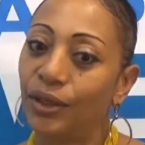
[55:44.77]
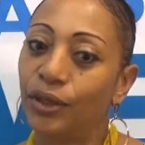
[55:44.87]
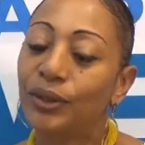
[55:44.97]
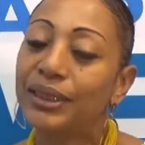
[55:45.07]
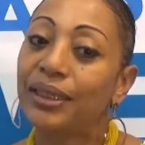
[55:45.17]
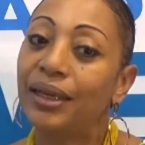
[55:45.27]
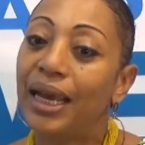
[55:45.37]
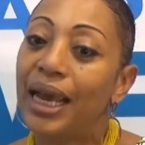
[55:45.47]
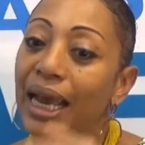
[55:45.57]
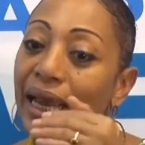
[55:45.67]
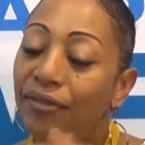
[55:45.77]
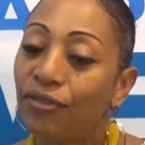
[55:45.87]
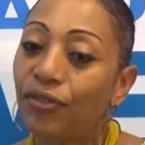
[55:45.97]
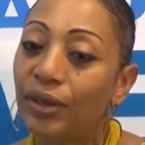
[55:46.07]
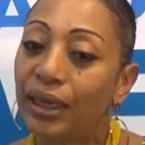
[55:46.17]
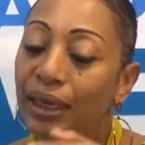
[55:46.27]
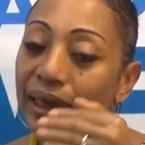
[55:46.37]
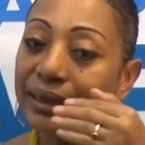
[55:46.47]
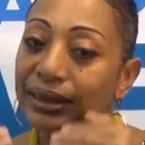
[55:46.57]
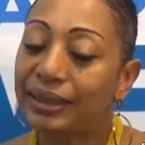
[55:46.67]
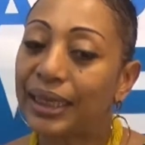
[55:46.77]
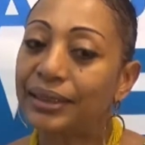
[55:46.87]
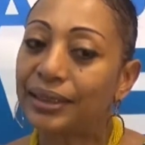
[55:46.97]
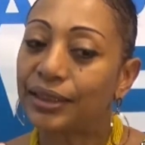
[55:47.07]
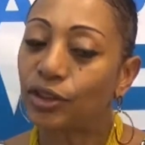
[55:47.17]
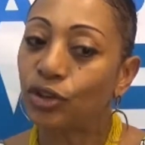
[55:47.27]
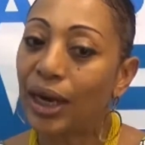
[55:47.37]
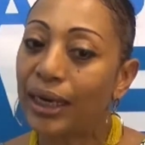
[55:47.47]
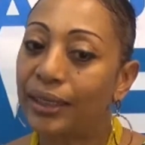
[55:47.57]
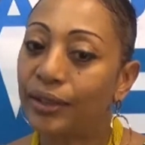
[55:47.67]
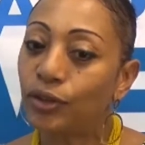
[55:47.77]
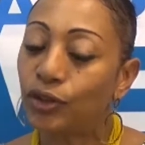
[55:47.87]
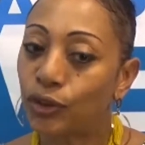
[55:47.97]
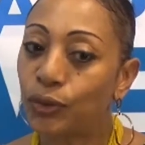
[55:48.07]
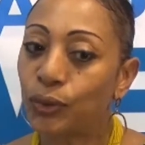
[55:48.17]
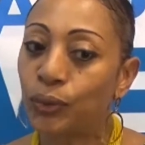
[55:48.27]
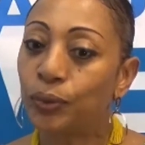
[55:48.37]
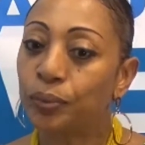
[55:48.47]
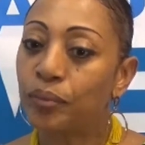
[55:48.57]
You see, if a state is trying to